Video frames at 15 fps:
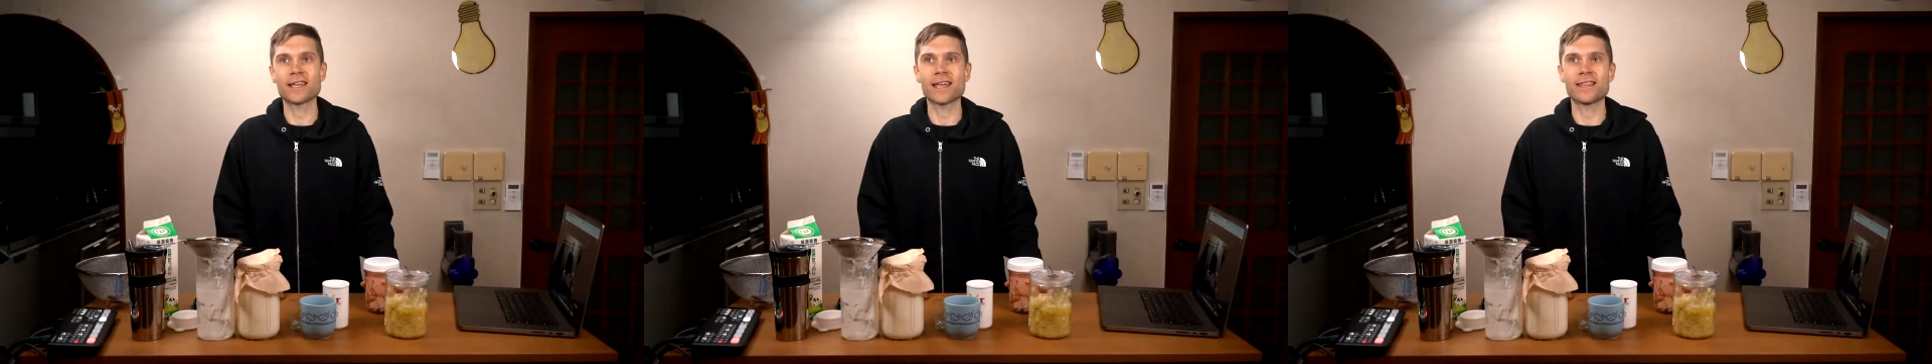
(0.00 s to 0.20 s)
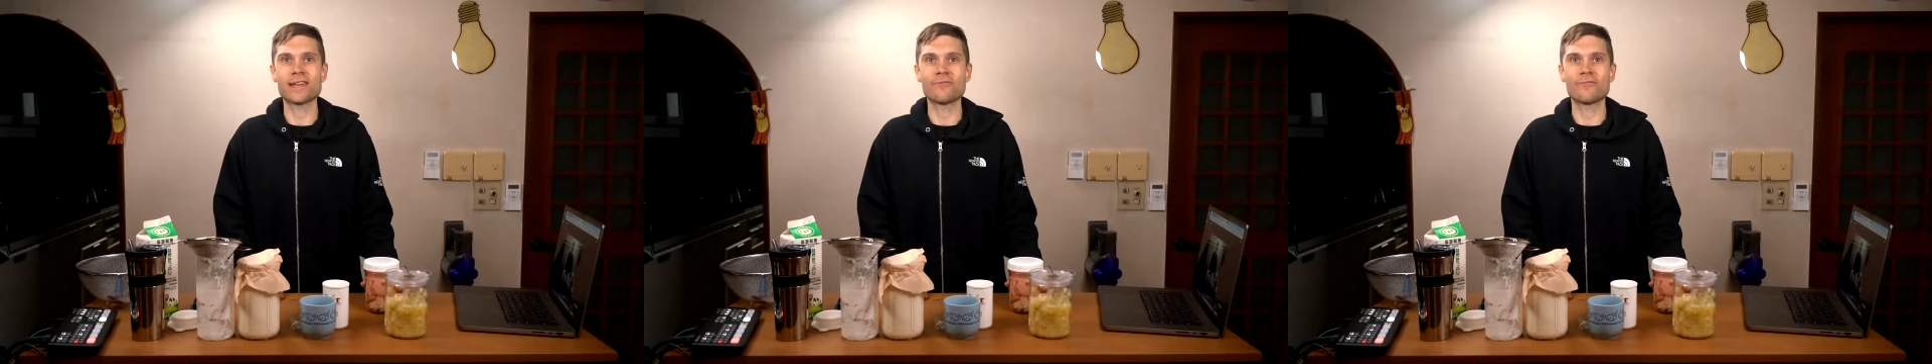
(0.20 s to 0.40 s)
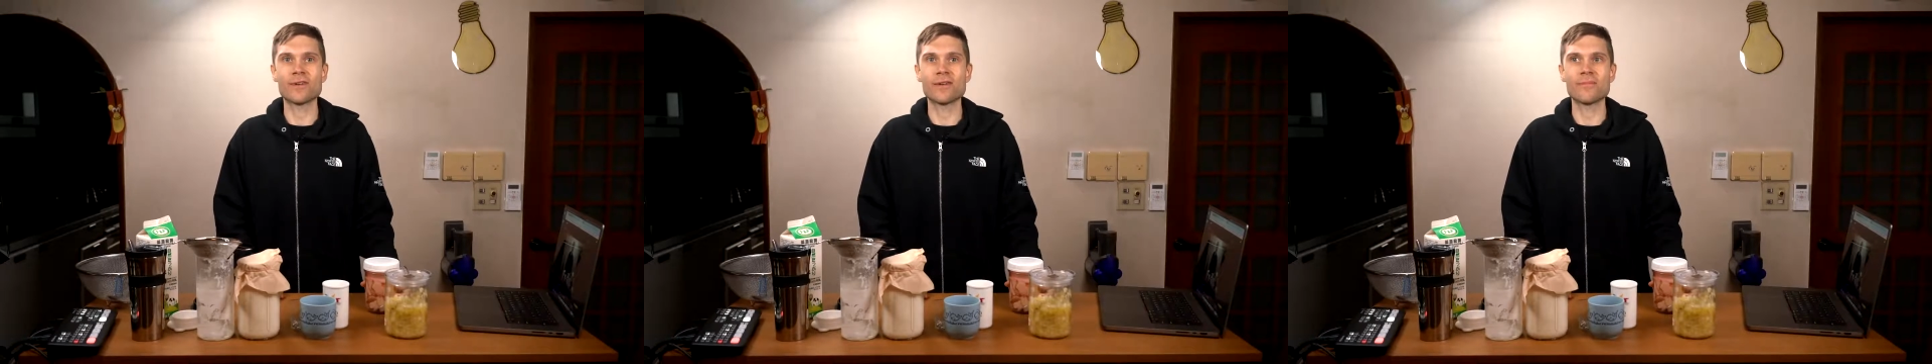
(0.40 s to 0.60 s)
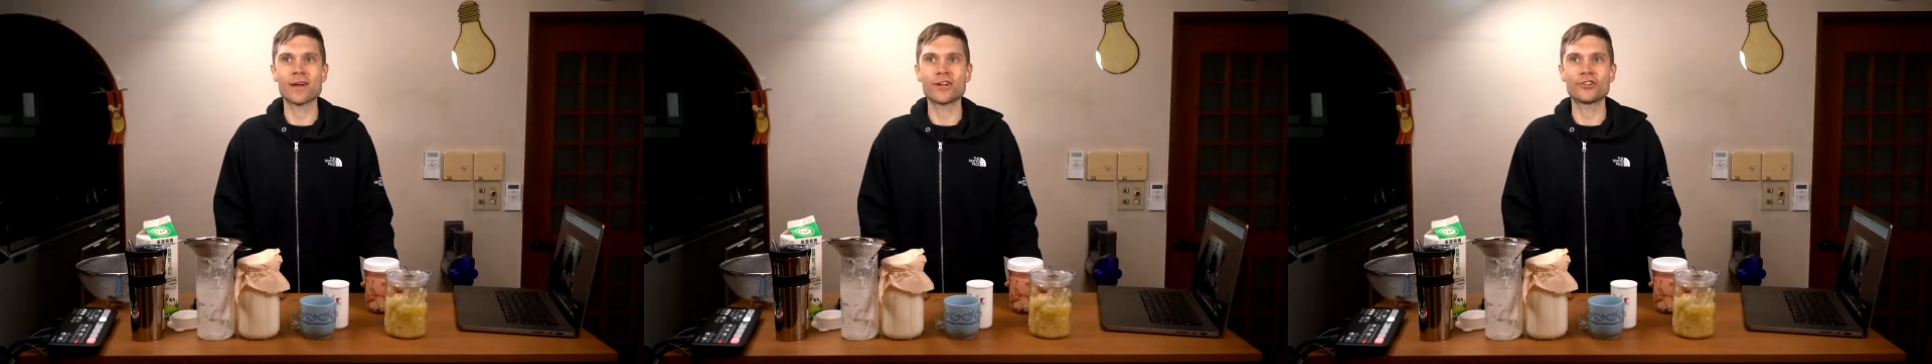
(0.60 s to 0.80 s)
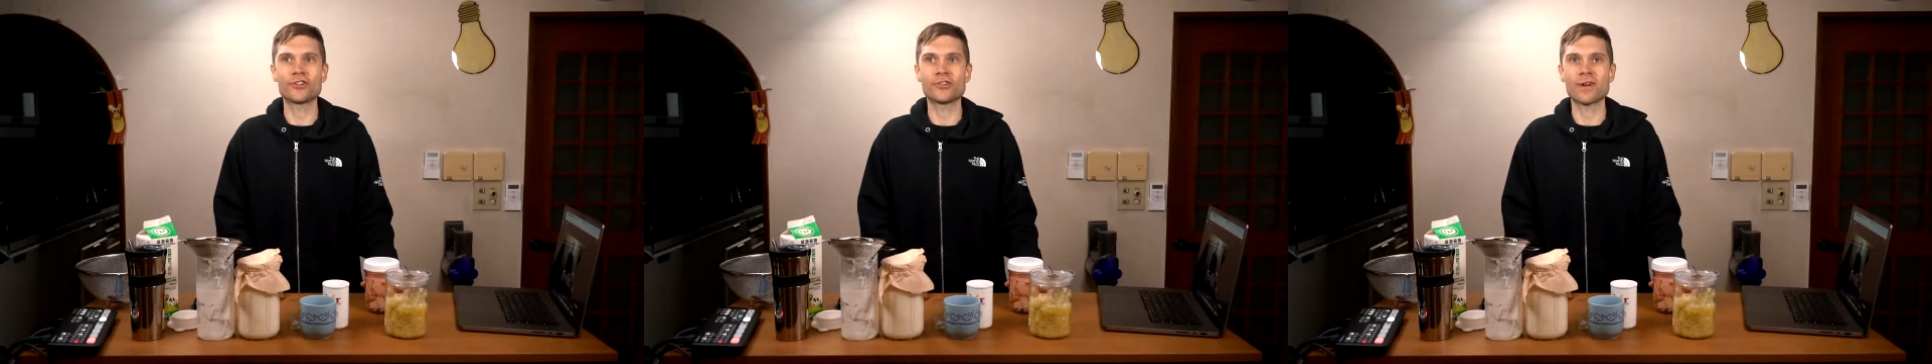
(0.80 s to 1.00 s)
and then
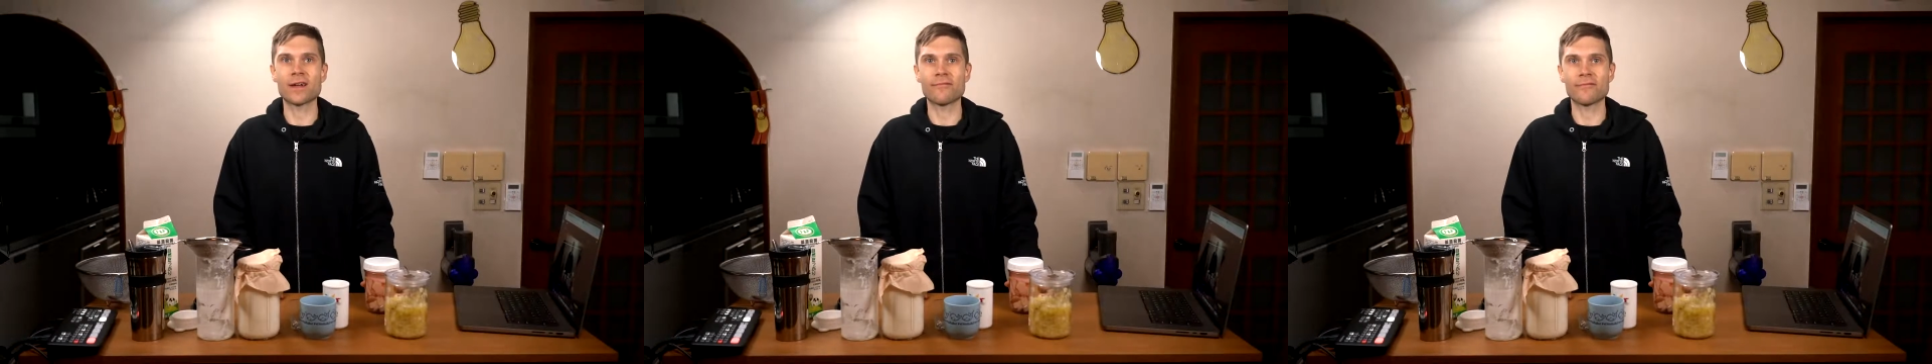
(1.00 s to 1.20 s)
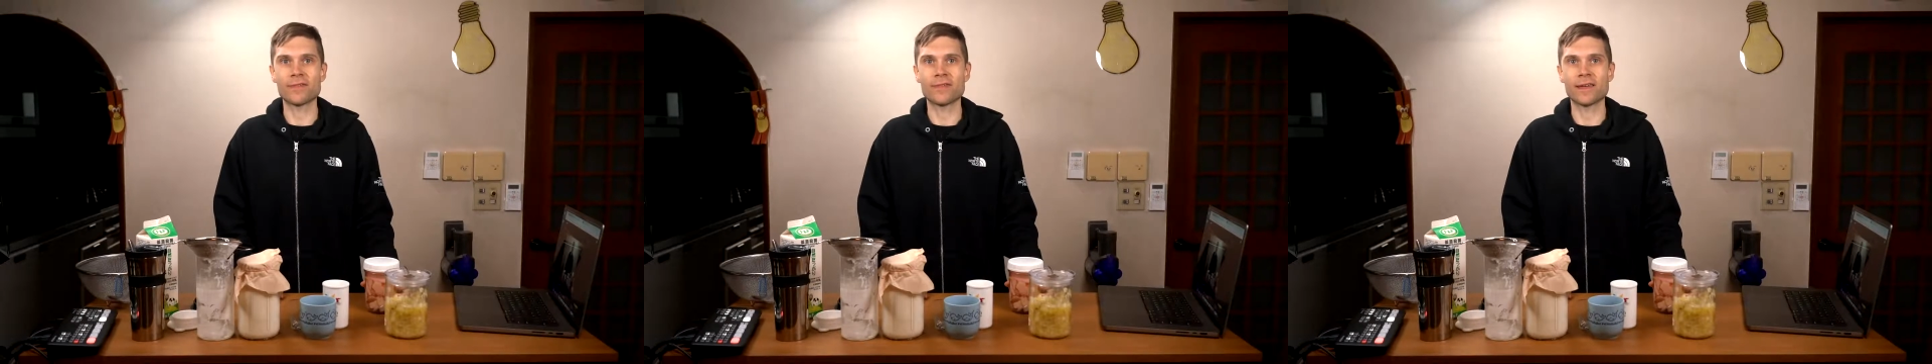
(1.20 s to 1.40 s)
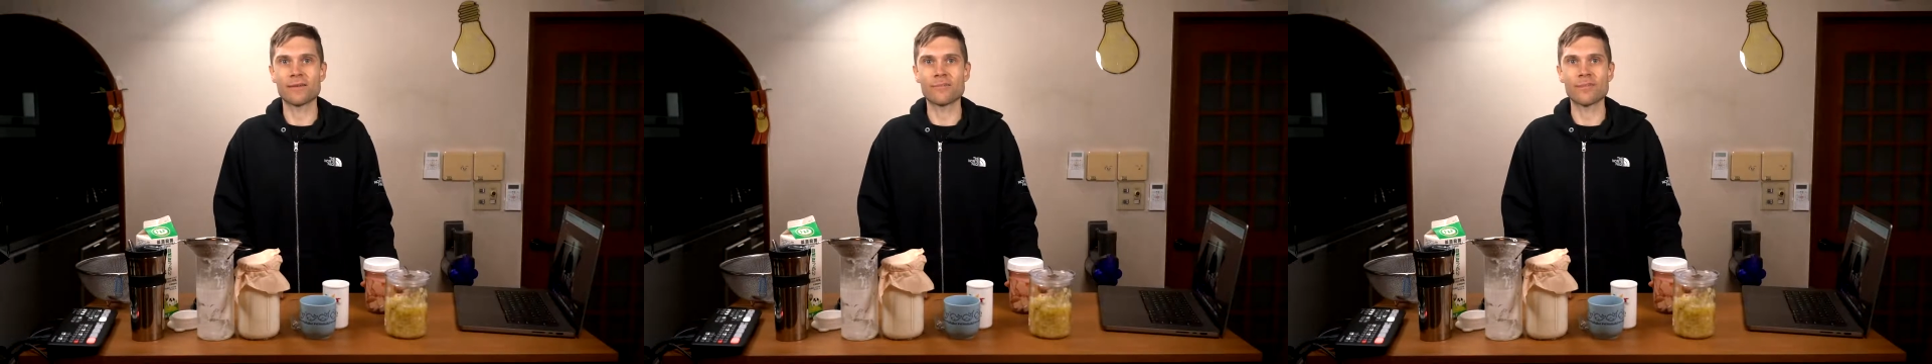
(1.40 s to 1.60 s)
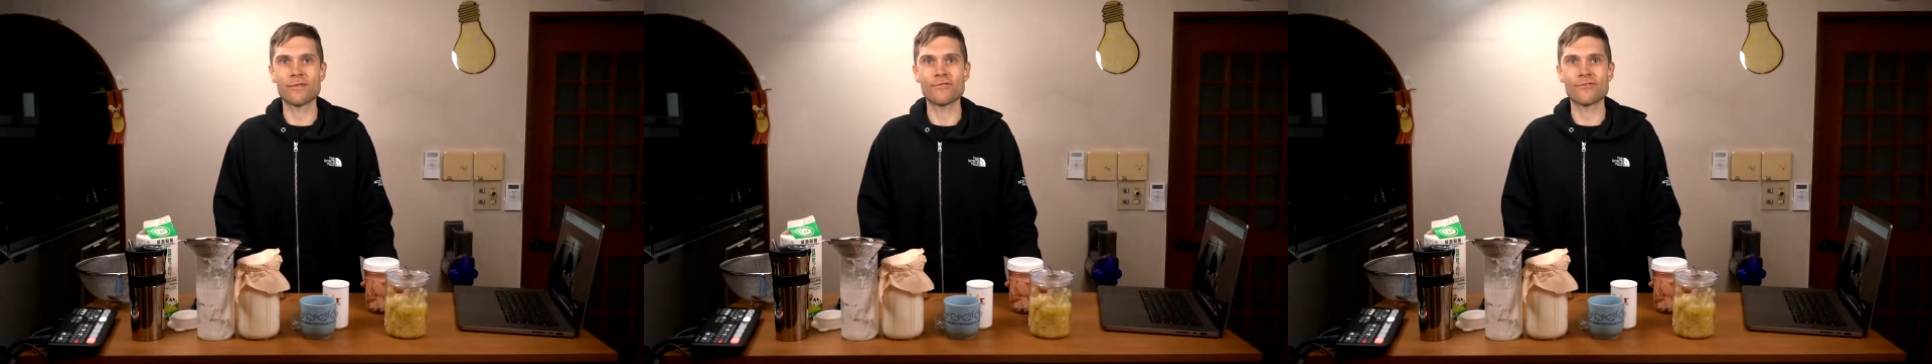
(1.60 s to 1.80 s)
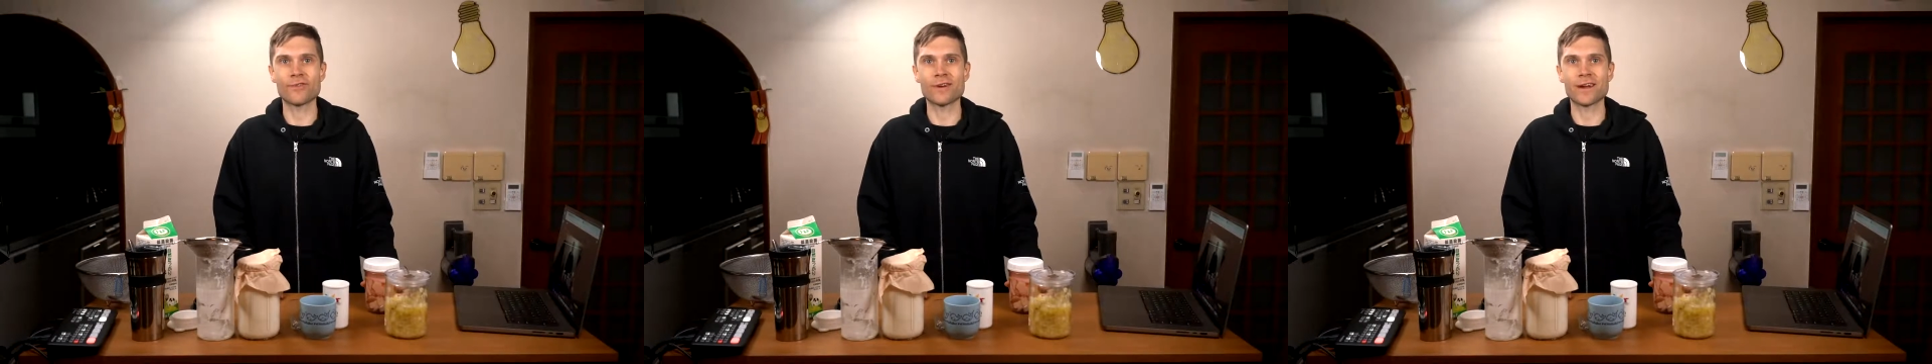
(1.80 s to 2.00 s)
remeasure everything
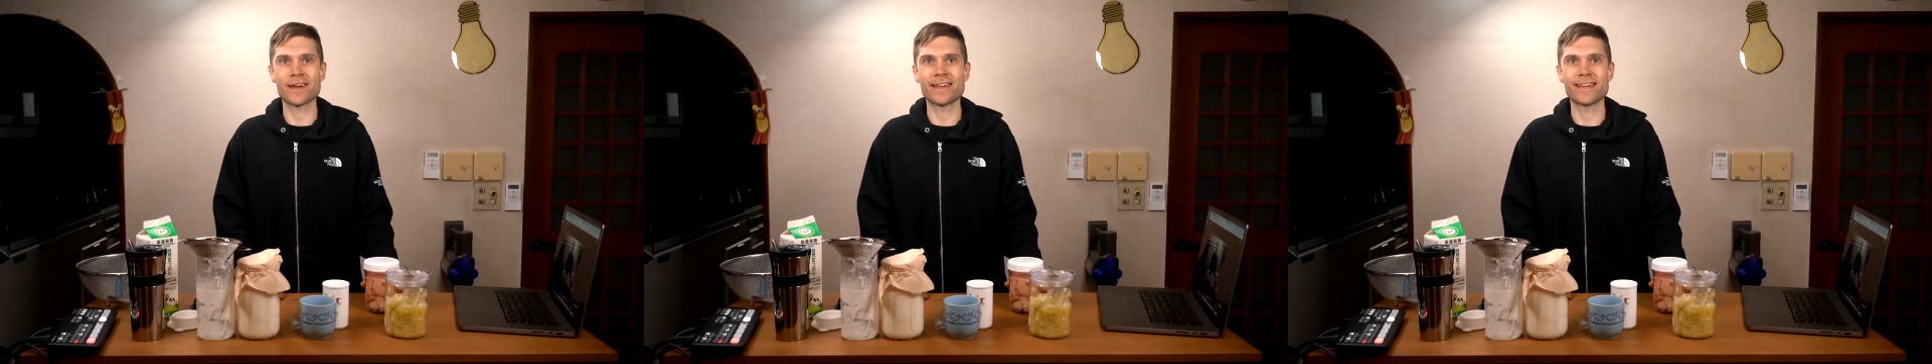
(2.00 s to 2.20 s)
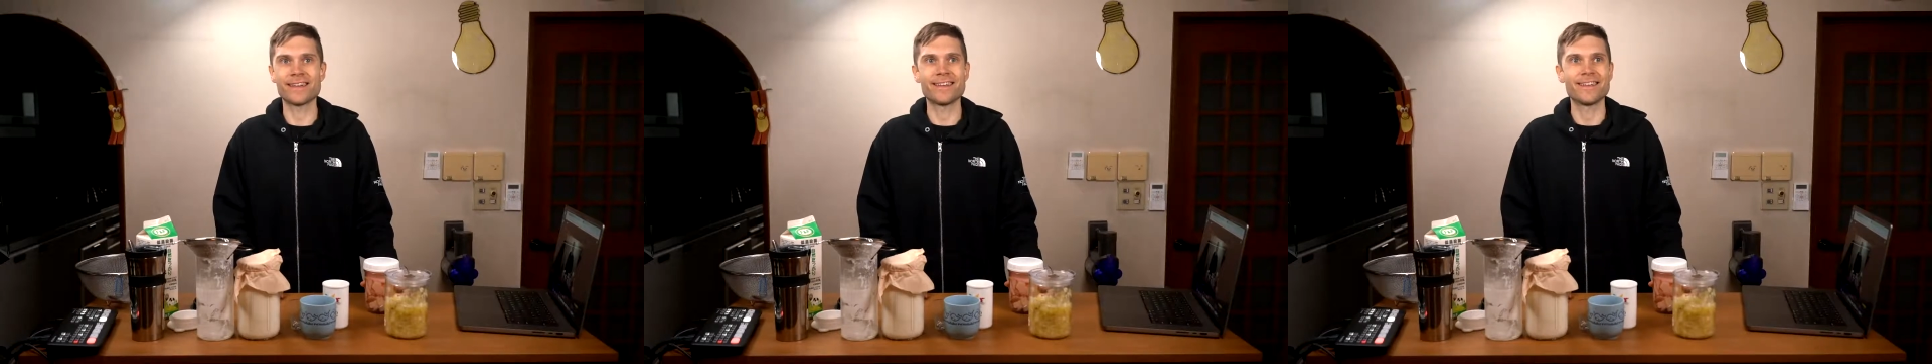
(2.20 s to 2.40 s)
before I